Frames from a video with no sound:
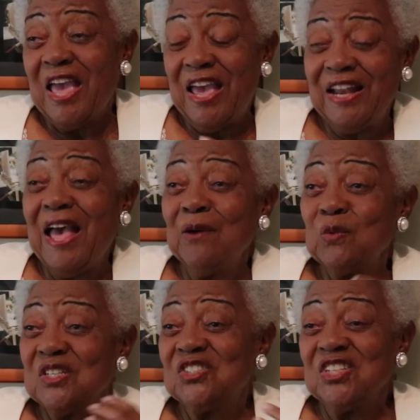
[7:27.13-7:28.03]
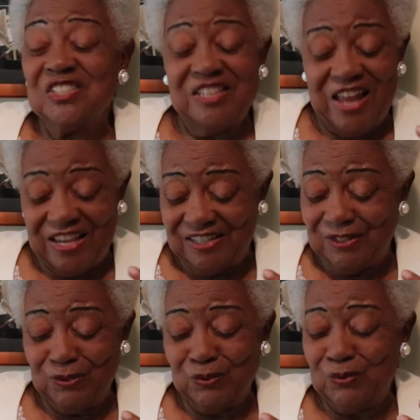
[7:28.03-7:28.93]
And I would just like
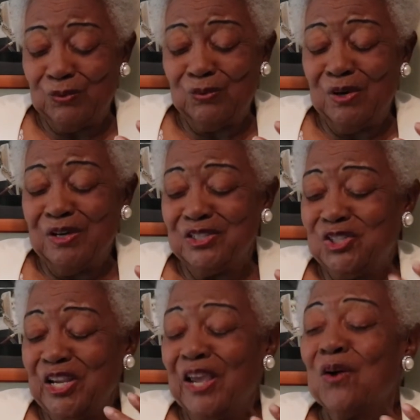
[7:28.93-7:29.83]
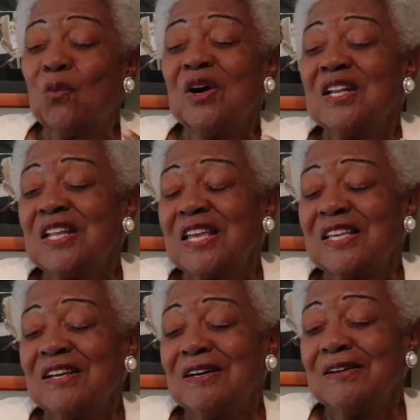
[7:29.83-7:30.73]
to share one
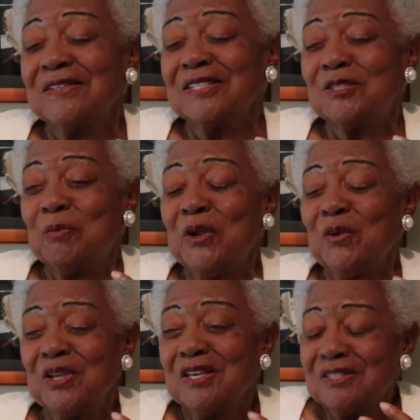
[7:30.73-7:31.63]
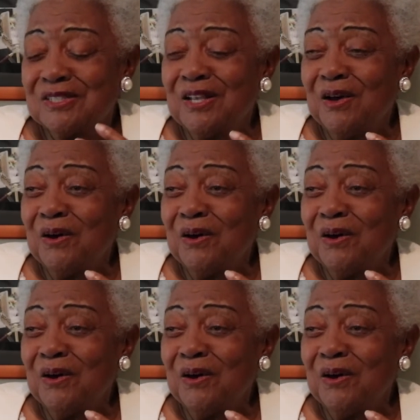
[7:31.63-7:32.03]
experience